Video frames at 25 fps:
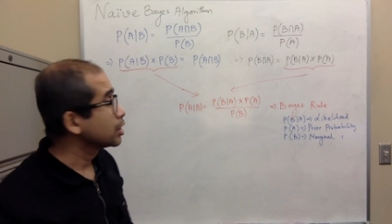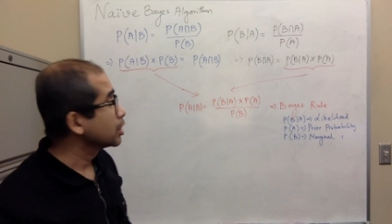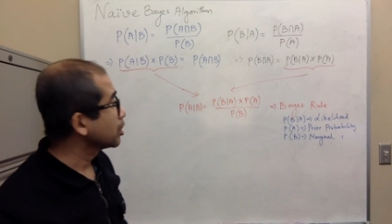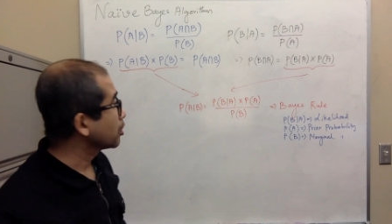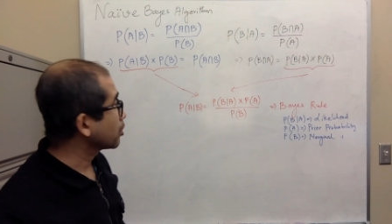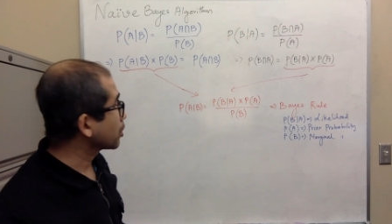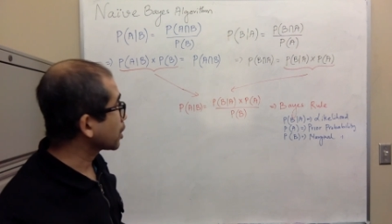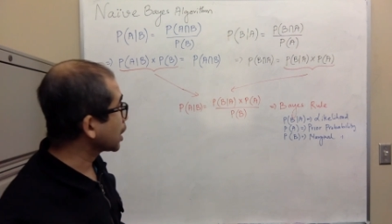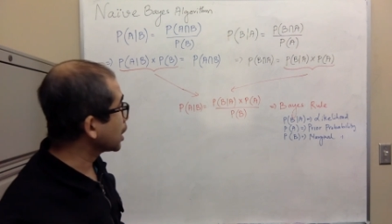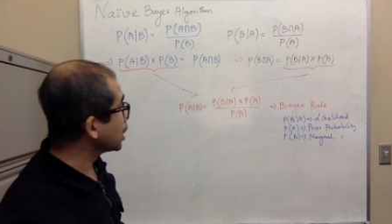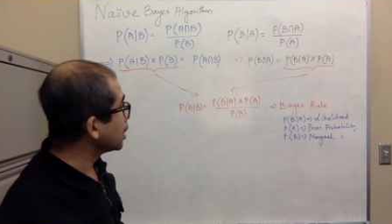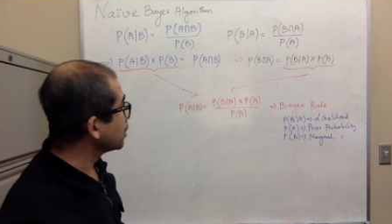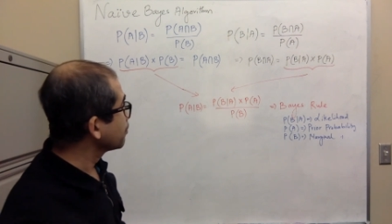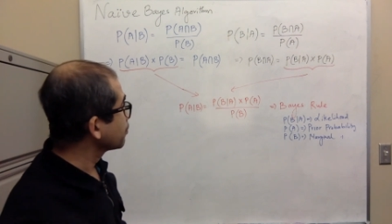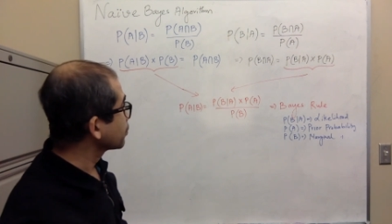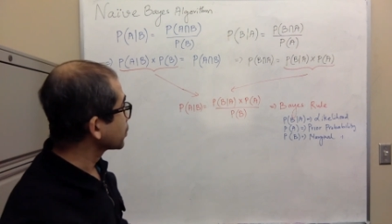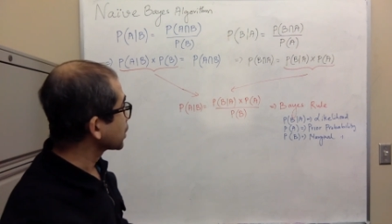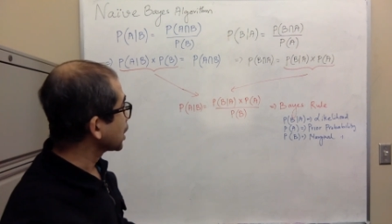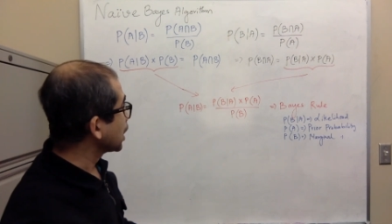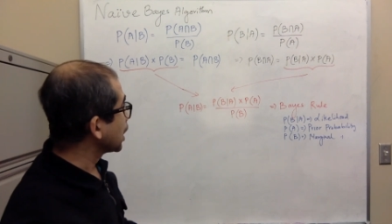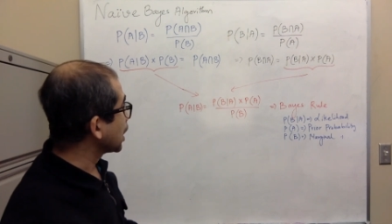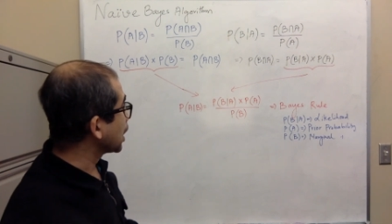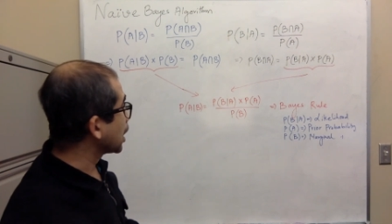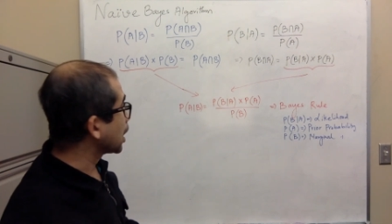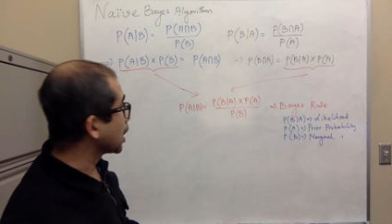okay,
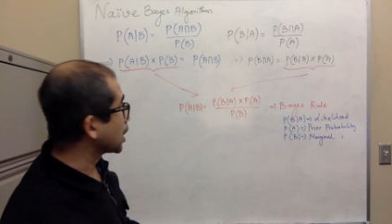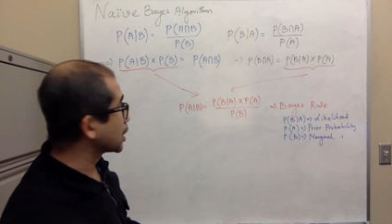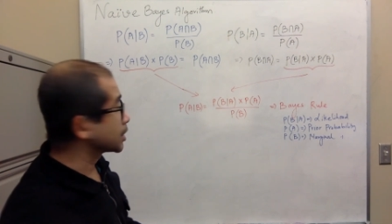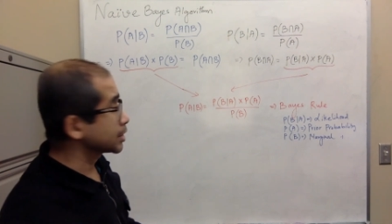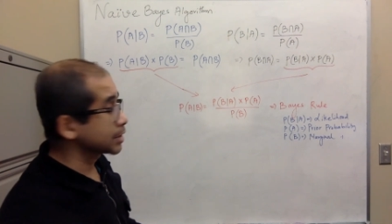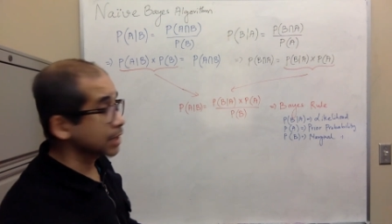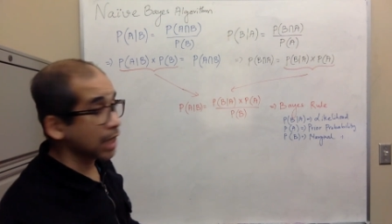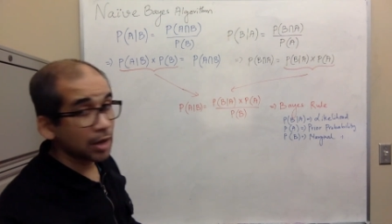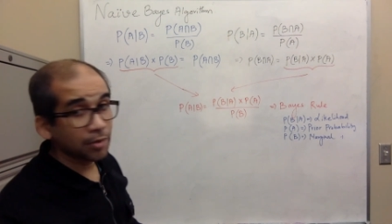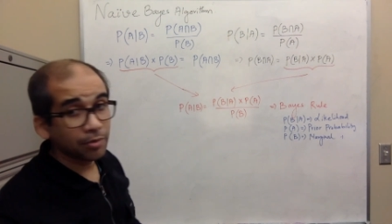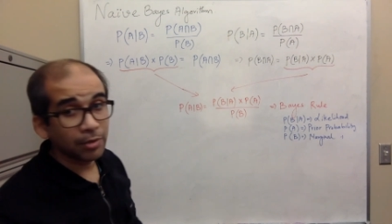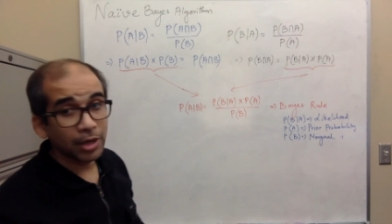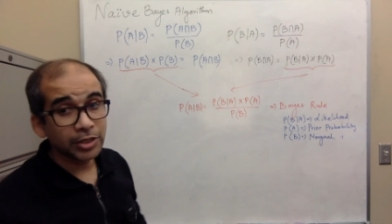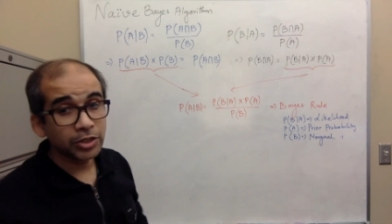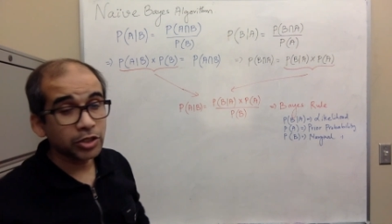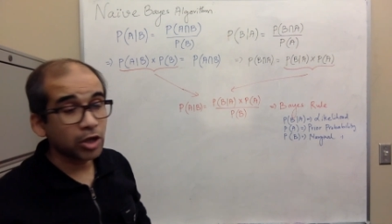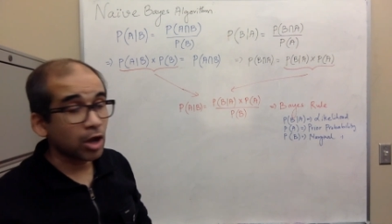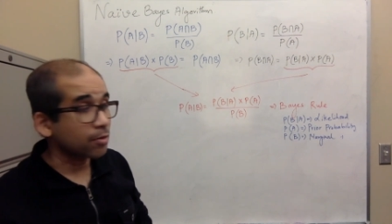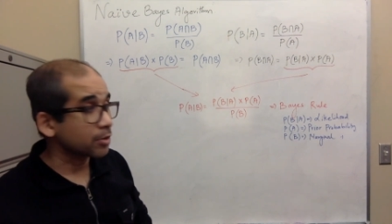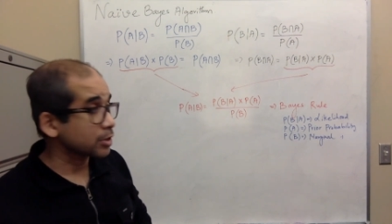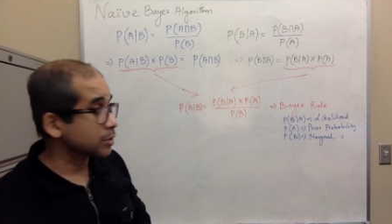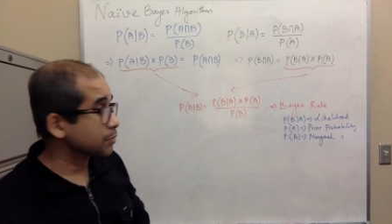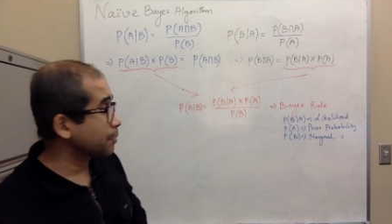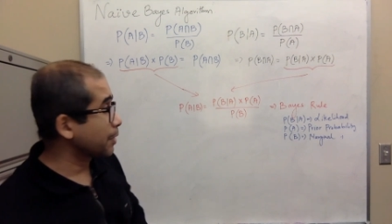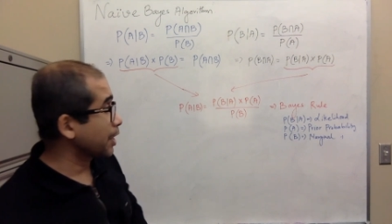designed by
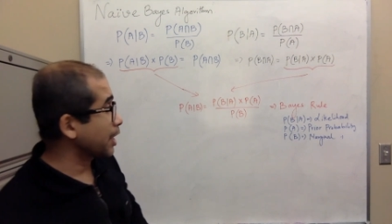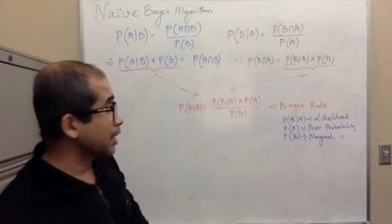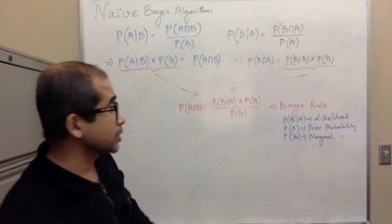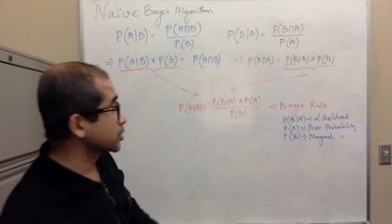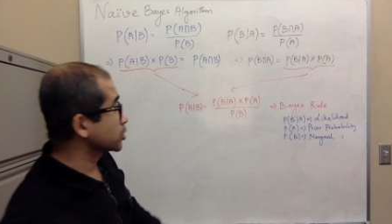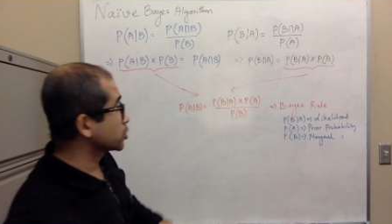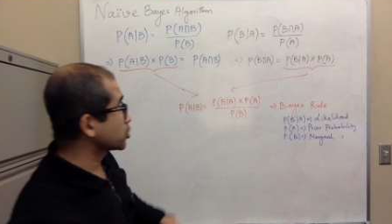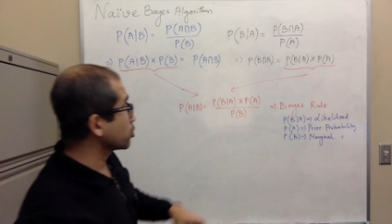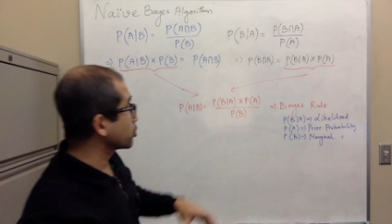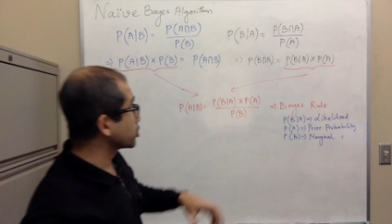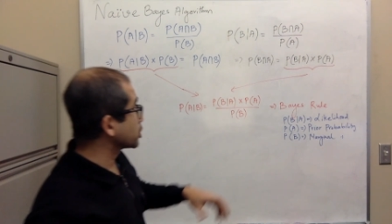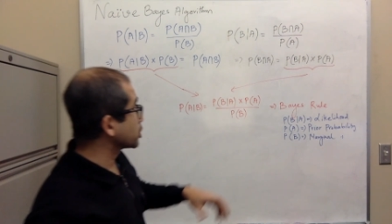Thomas Bayes. So